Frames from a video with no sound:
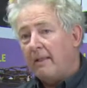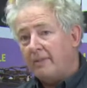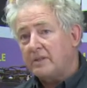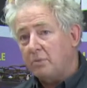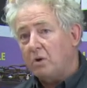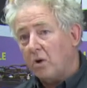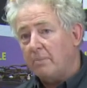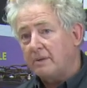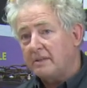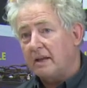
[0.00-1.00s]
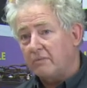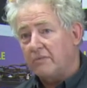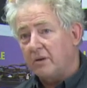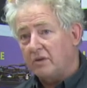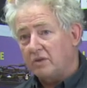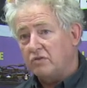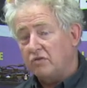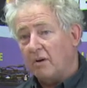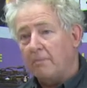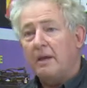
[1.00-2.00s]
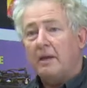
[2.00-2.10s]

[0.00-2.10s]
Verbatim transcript: This will compensate for voltage drop.